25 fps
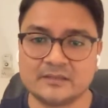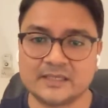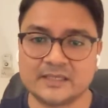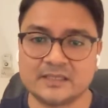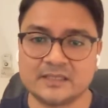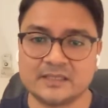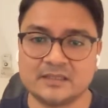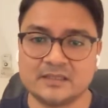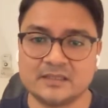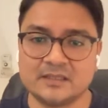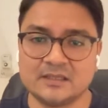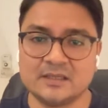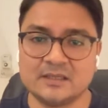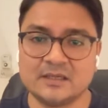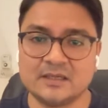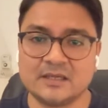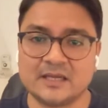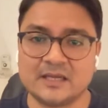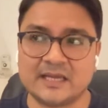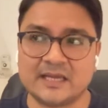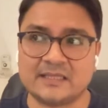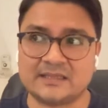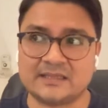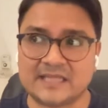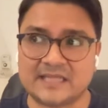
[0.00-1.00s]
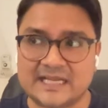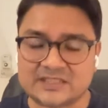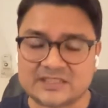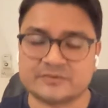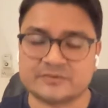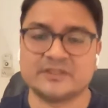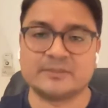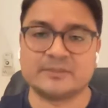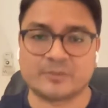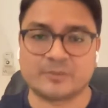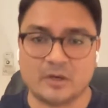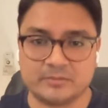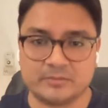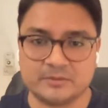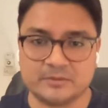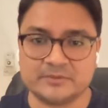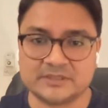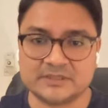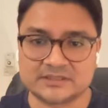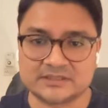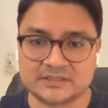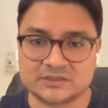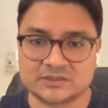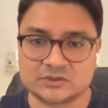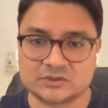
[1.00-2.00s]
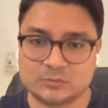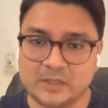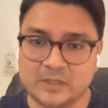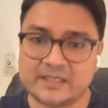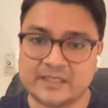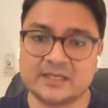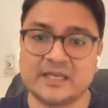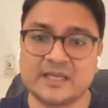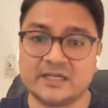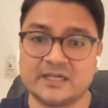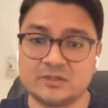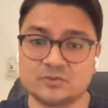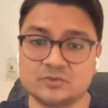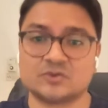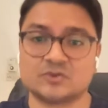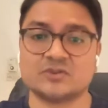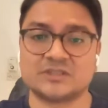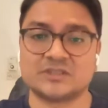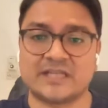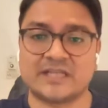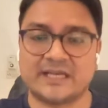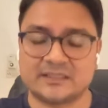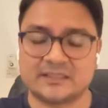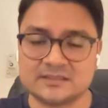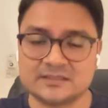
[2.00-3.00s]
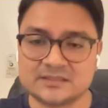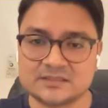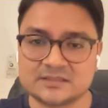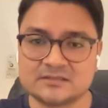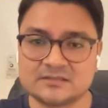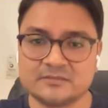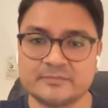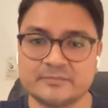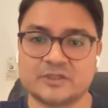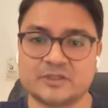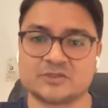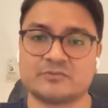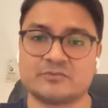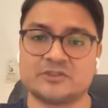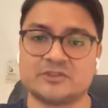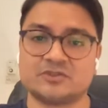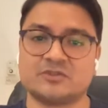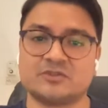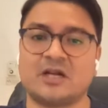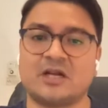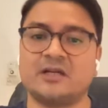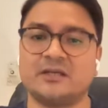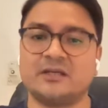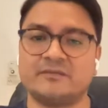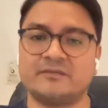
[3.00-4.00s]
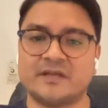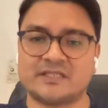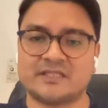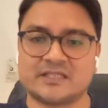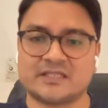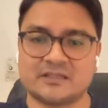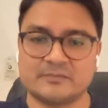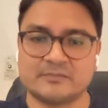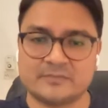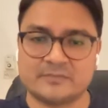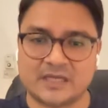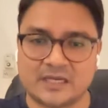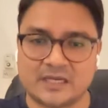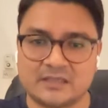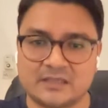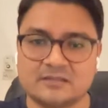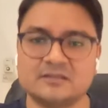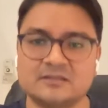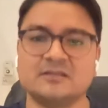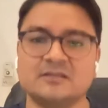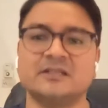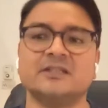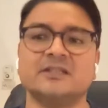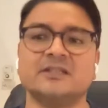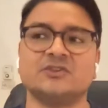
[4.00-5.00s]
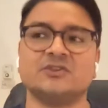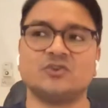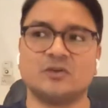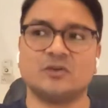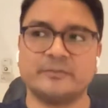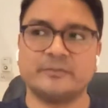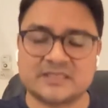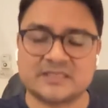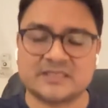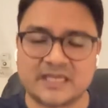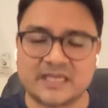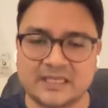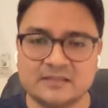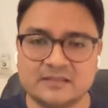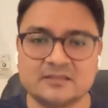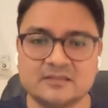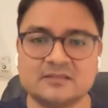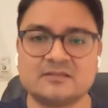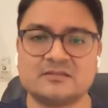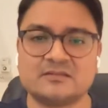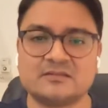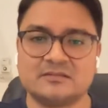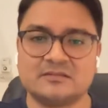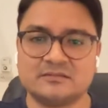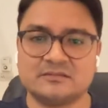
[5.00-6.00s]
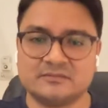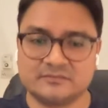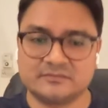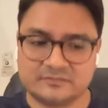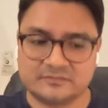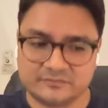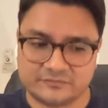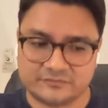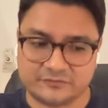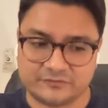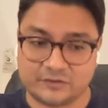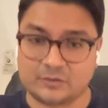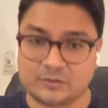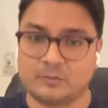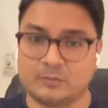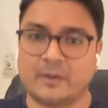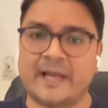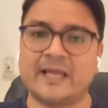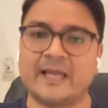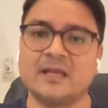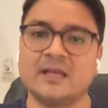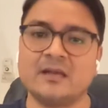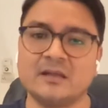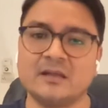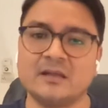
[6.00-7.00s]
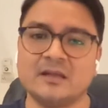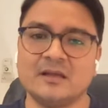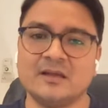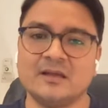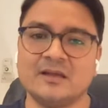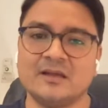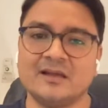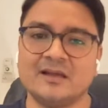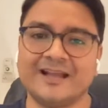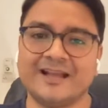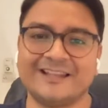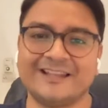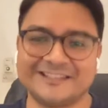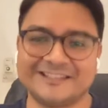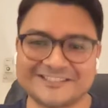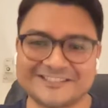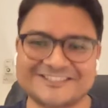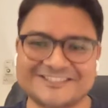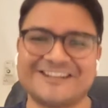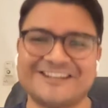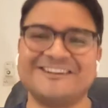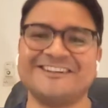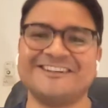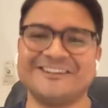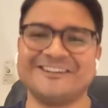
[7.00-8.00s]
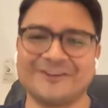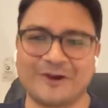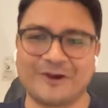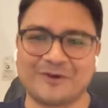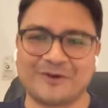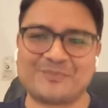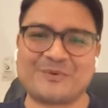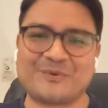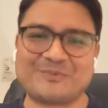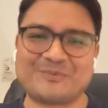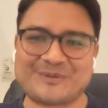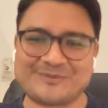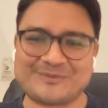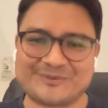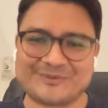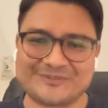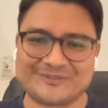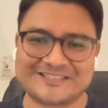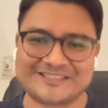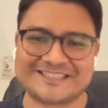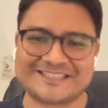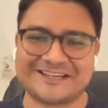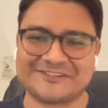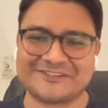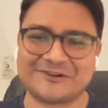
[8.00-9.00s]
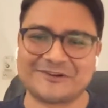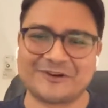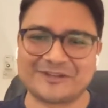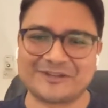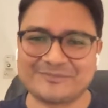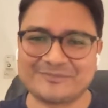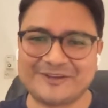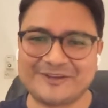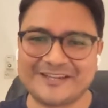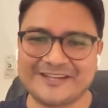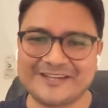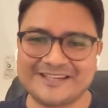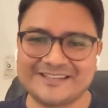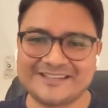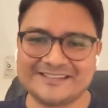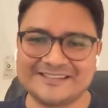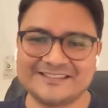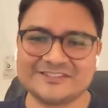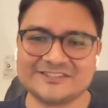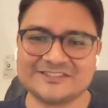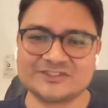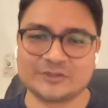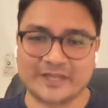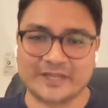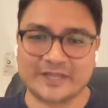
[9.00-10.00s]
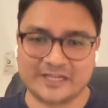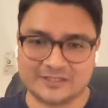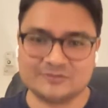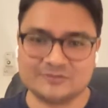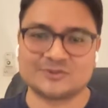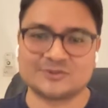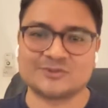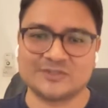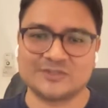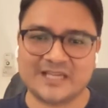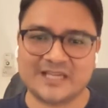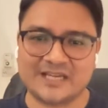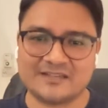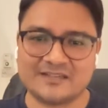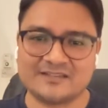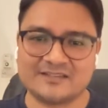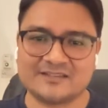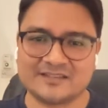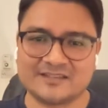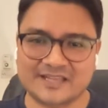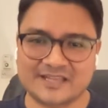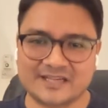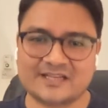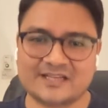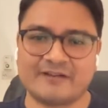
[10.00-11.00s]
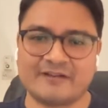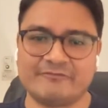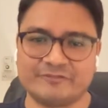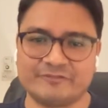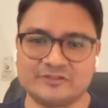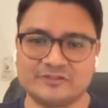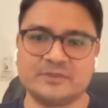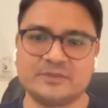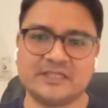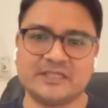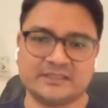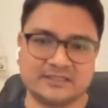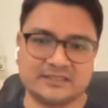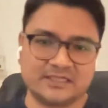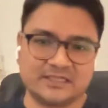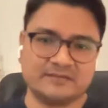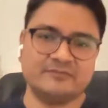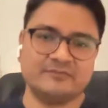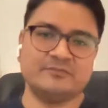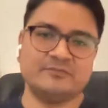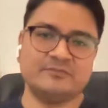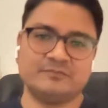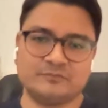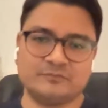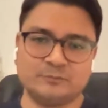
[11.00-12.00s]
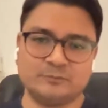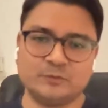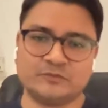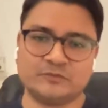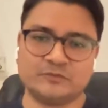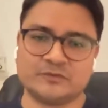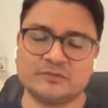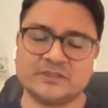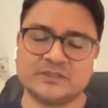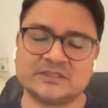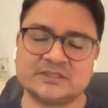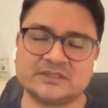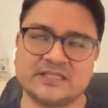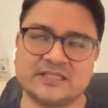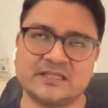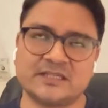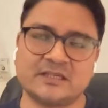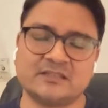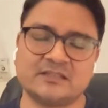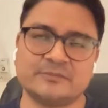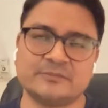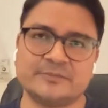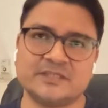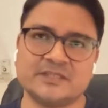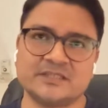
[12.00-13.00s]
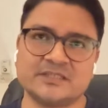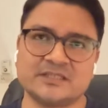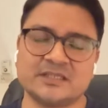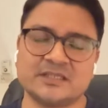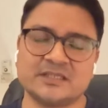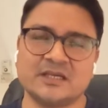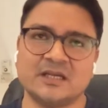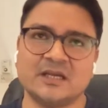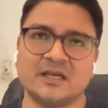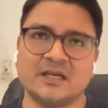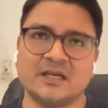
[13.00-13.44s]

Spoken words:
right? And that's where the problem is. So one, get used to the silence, because once you start investing in brand, it's going to be silent for a while, and then suddenly a lot more people will start talking about it. So get used to that, get comfortable, and then move towards that other piece.